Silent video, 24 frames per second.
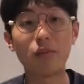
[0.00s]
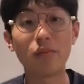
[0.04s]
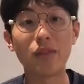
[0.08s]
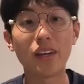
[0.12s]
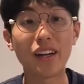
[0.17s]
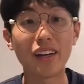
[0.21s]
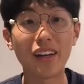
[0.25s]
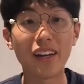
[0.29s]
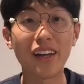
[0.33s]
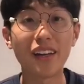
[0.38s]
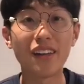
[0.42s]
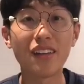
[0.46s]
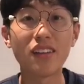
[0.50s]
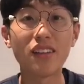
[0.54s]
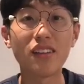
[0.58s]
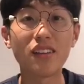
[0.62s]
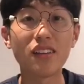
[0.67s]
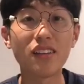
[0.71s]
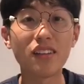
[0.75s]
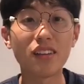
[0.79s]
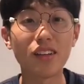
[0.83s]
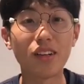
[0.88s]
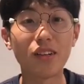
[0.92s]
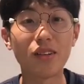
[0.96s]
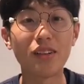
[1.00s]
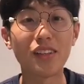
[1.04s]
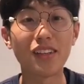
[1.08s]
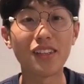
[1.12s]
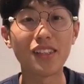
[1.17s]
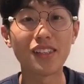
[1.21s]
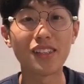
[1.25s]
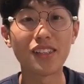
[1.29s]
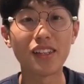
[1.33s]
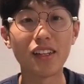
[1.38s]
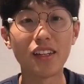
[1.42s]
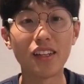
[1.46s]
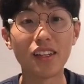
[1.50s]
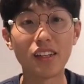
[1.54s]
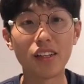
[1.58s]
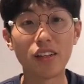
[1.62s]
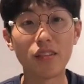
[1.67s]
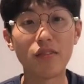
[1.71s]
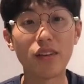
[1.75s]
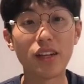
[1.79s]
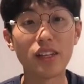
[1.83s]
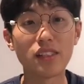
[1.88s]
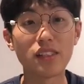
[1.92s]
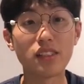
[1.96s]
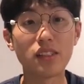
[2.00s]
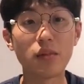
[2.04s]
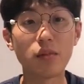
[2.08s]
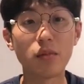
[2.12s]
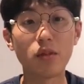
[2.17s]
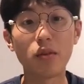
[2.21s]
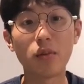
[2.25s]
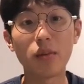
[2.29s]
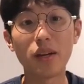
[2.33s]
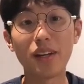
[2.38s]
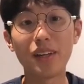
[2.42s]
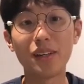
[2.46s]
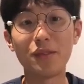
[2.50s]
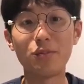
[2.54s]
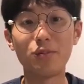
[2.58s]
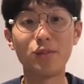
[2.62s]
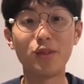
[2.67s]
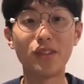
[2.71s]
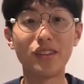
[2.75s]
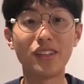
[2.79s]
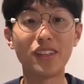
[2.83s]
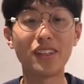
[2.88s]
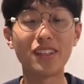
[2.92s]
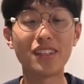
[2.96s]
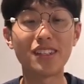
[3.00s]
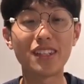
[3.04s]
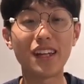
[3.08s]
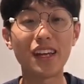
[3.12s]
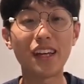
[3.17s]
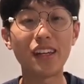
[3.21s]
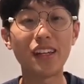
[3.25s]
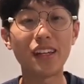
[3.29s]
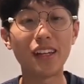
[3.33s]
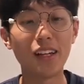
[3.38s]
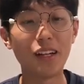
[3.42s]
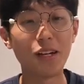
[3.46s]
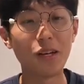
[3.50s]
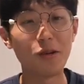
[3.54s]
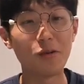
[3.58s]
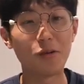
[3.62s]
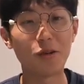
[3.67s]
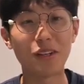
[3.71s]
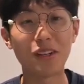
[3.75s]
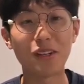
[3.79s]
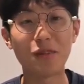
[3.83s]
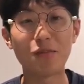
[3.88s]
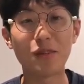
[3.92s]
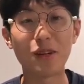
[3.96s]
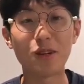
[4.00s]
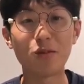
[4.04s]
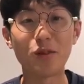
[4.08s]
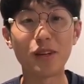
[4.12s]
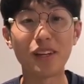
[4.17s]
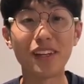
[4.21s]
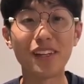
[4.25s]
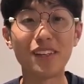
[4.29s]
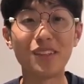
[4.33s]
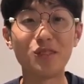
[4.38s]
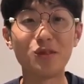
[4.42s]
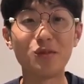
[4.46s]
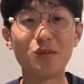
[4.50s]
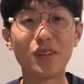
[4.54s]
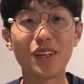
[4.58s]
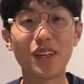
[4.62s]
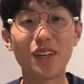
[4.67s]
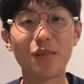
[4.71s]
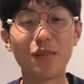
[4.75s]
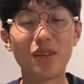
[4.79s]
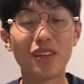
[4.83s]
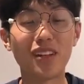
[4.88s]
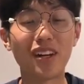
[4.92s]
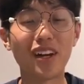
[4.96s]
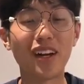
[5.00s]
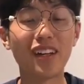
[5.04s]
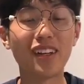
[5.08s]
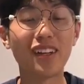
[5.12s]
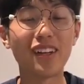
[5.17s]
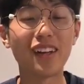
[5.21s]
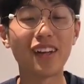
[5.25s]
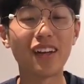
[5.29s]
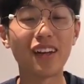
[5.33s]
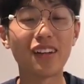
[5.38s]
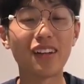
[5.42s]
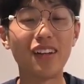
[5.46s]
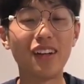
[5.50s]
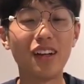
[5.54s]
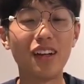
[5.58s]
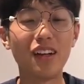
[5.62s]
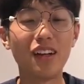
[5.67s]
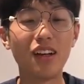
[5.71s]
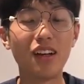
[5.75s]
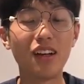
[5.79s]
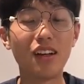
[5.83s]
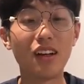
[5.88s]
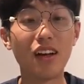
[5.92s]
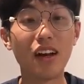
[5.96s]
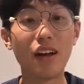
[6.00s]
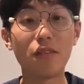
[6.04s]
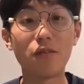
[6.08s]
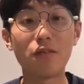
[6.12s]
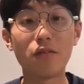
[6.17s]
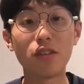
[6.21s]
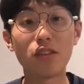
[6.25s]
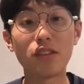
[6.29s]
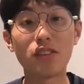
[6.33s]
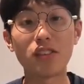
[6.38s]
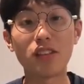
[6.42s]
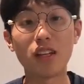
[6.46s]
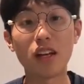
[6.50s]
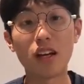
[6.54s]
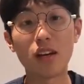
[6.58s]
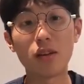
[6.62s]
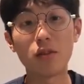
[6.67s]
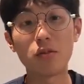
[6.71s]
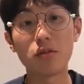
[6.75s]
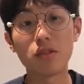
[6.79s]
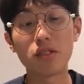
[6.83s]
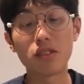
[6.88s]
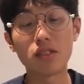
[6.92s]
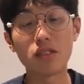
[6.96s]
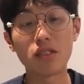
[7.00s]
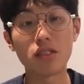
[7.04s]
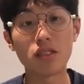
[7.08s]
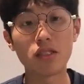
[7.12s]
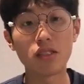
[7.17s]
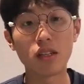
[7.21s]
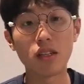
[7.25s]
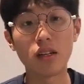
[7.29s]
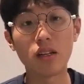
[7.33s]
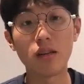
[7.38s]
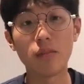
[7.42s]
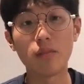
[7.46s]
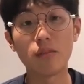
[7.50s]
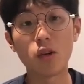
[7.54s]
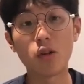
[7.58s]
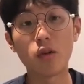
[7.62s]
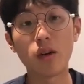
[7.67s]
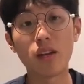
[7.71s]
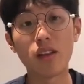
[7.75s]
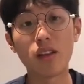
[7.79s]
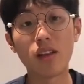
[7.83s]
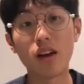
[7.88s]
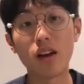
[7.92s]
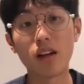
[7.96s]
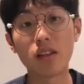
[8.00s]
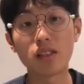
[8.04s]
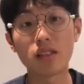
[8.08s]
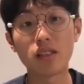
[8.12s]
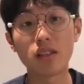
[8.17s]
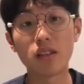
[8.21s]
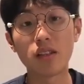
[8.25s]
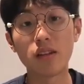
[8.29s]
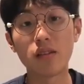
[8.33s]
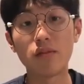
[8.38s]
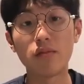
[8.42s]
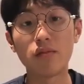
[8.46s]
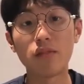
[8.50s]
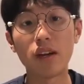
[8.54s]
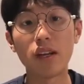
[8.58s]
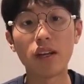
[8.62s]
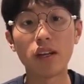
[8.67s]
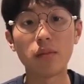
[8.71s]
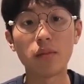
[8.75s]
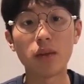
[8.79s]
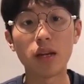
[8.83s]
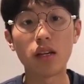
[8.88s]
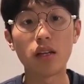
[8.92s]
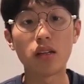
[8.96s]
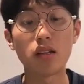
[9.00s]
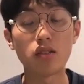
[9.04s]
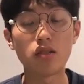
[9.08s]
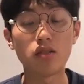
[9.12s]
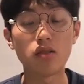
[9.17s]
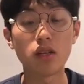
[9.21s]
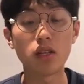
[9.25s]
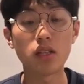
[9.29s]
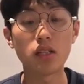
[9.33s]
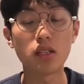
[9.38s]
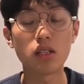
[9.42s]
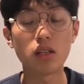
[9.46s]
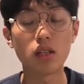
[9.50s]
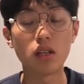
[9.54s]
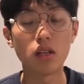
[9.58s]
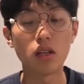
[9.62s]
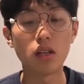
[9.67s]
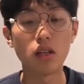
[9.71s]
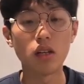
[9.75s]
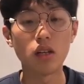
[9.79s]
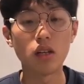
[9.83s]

I'm YangHanLin, currently studying advanced diploma in building design, working my way into becoming an architect. At first, I was quite lost in finding my interest,